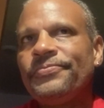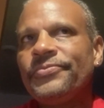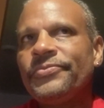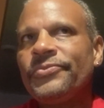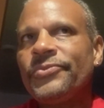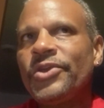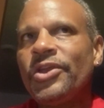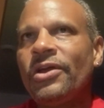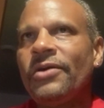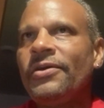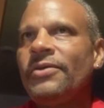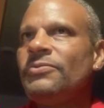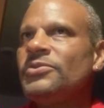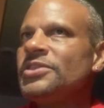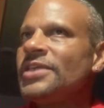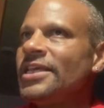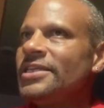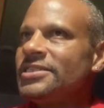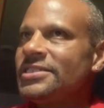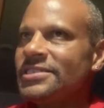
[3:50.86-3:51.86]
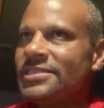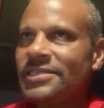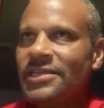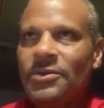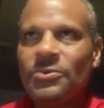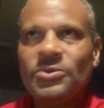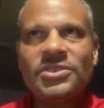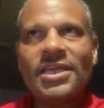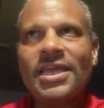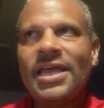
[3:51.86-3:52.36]
it
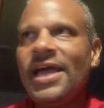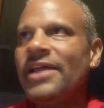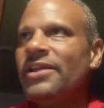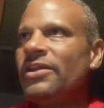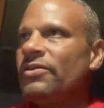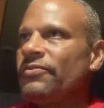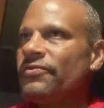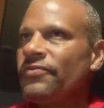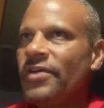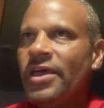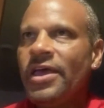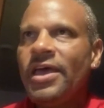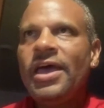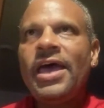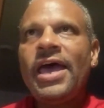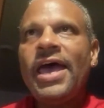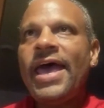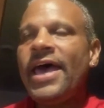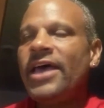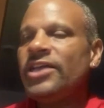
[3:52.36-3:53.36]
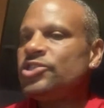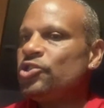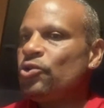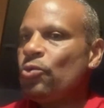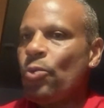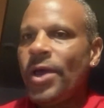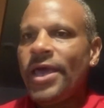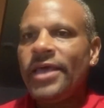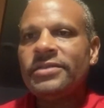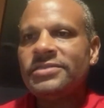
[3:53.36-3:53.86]
was a kind of as you
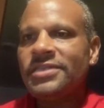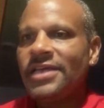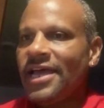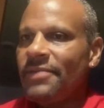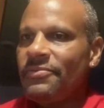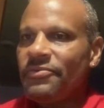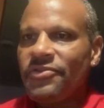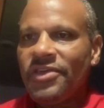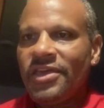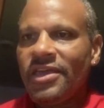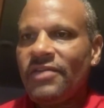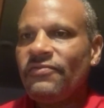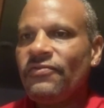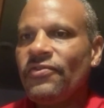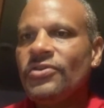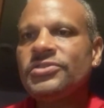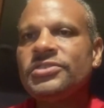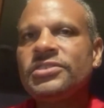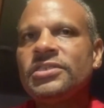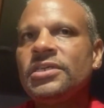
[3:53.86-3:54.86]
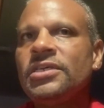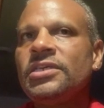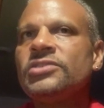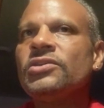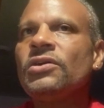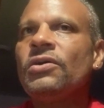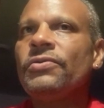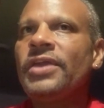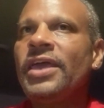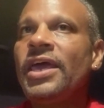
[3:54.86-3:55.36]
went type thing versus,
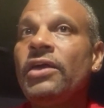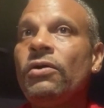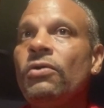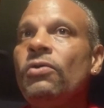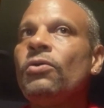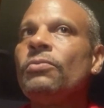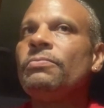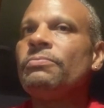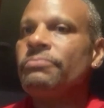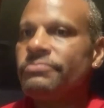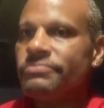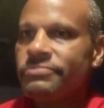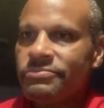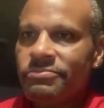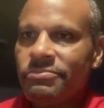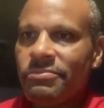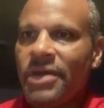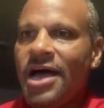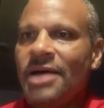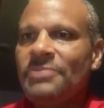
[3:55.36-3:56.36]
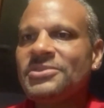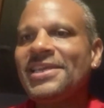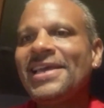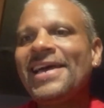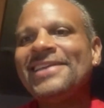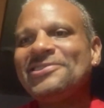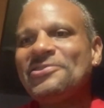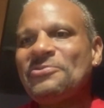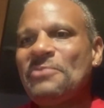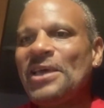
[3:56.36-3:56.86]
okay, oh, mom's
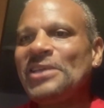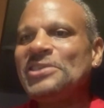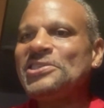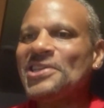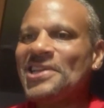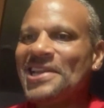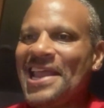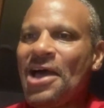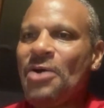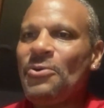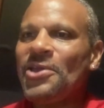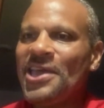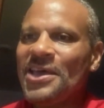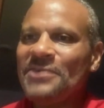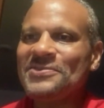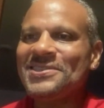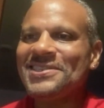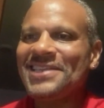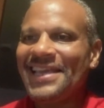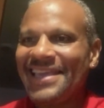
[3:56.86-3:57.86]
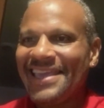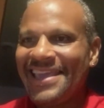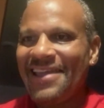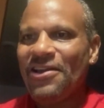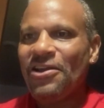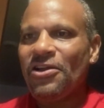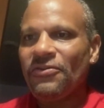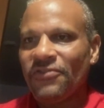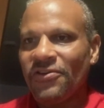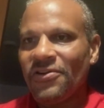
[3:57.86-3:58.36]
got dementia, now we have to take
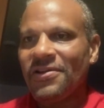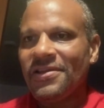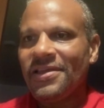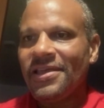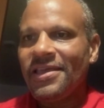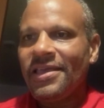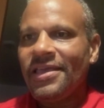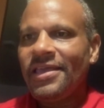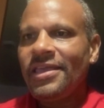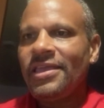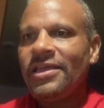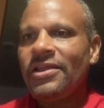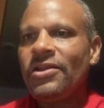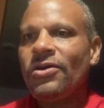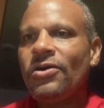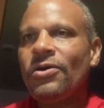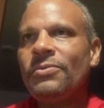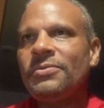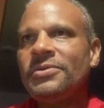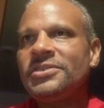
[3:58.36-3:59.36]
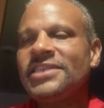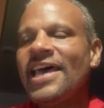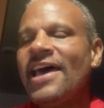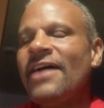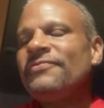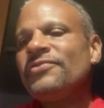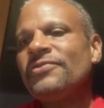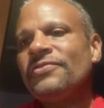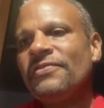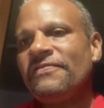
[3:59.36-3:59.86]
care of her.
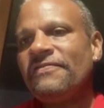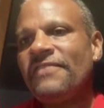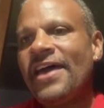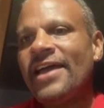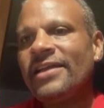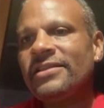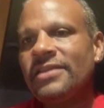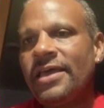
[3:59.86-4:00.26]
After the fact,